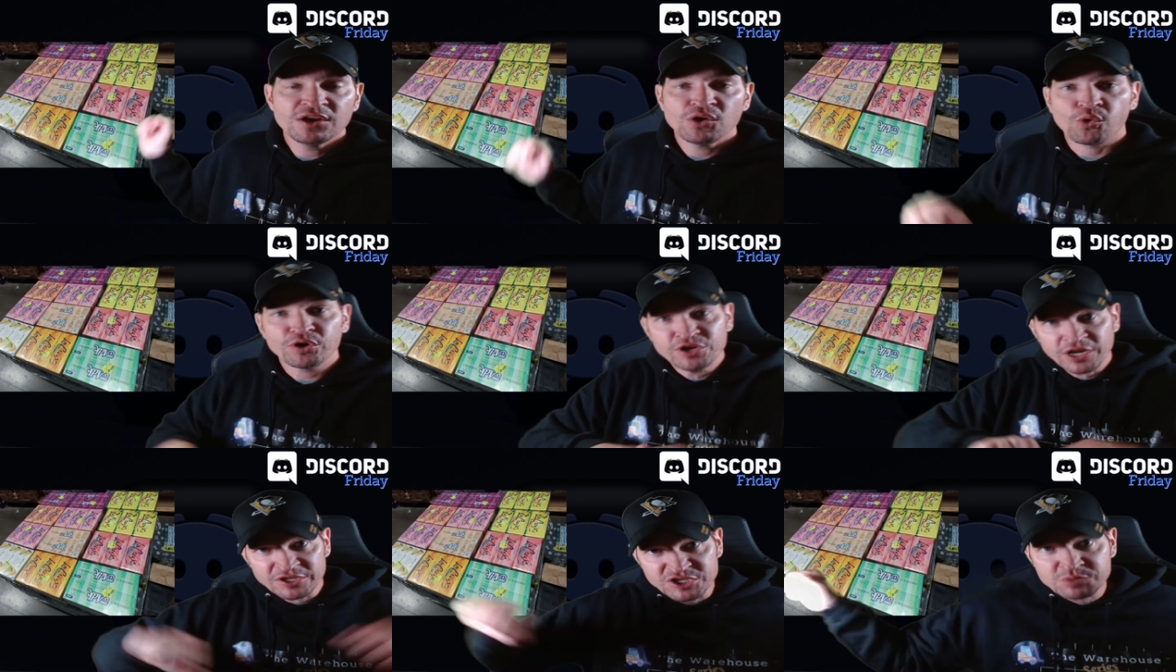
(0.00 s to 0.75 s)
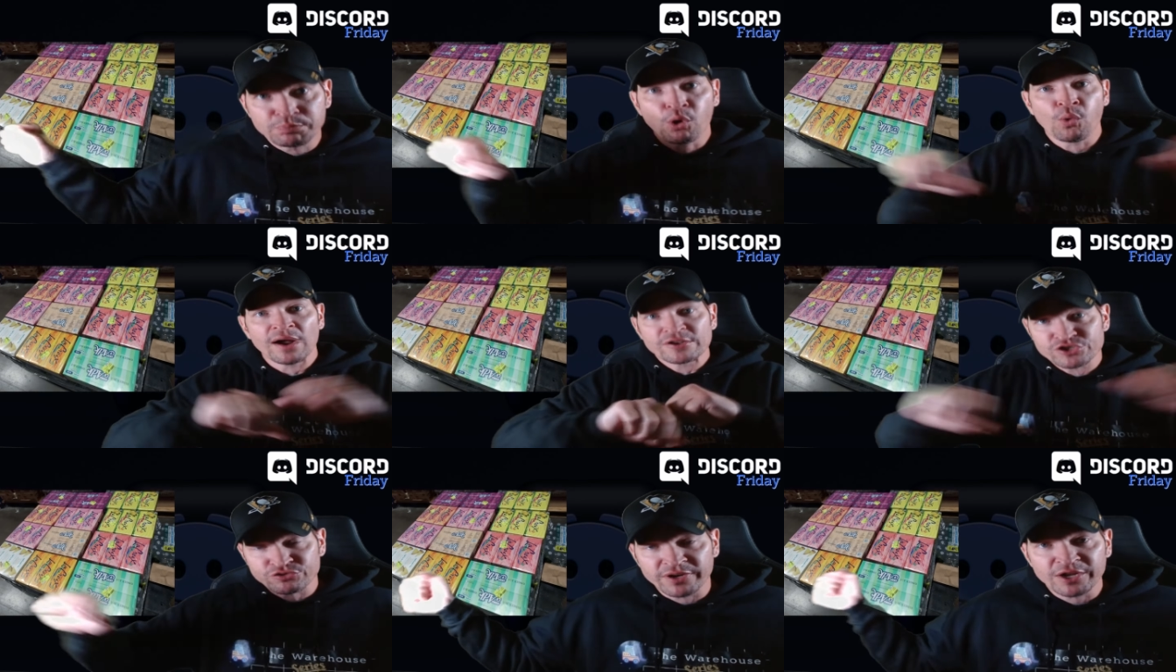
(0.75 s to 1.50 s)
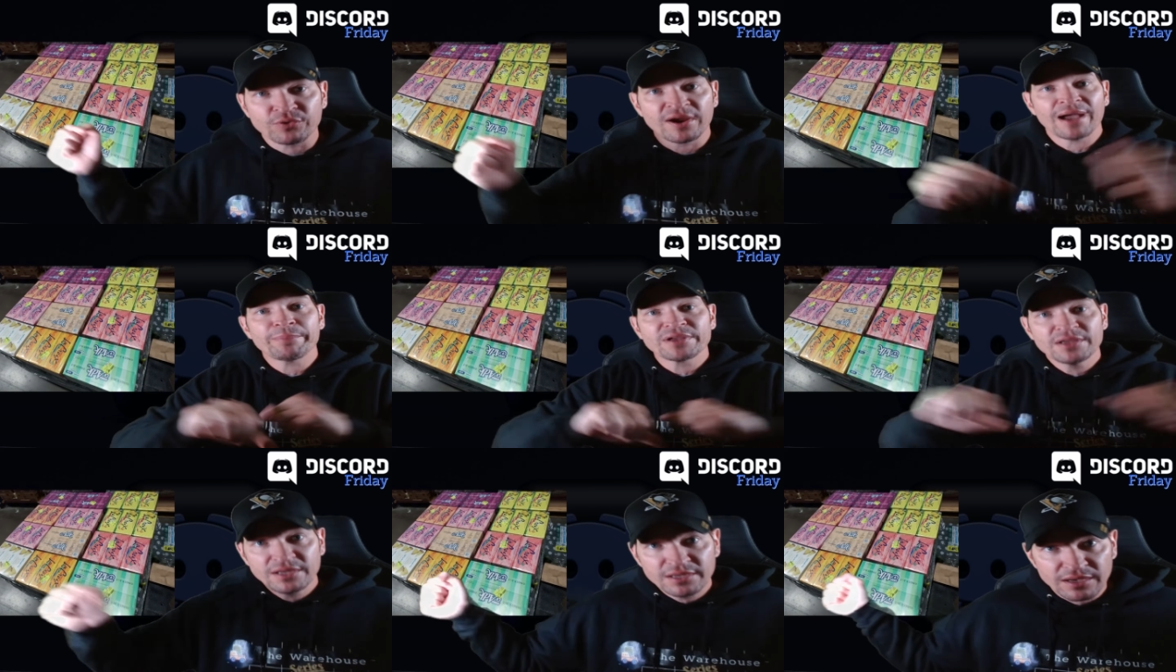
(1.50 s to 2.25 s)
or you could just pull out shrink
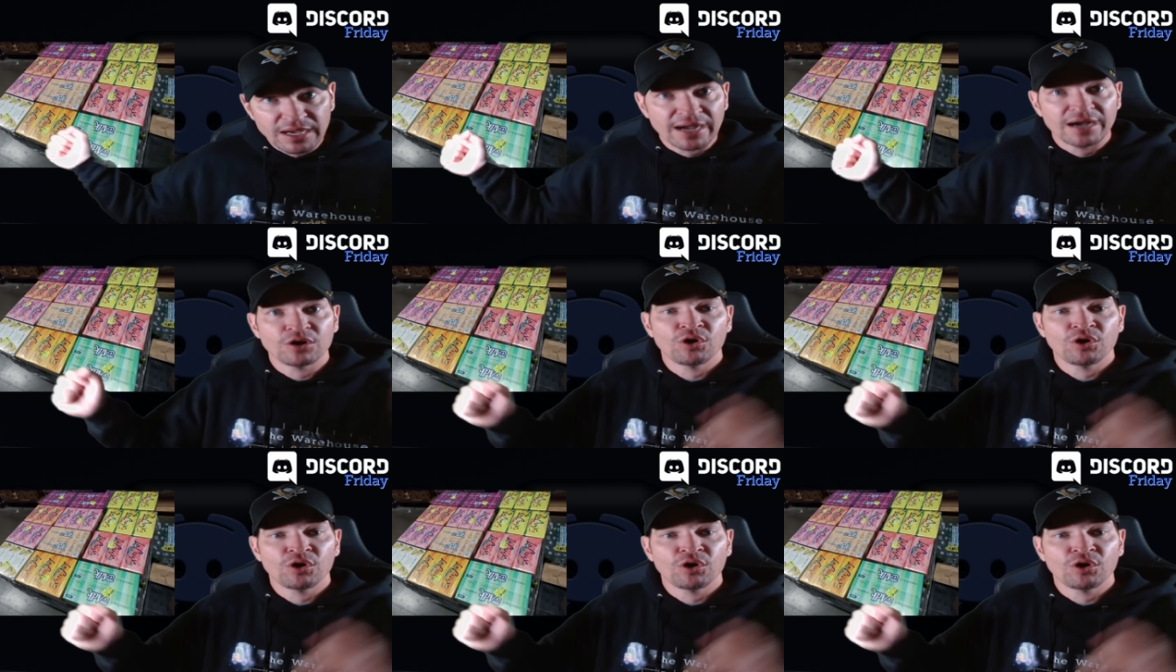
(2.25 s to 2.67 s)
wrap uh,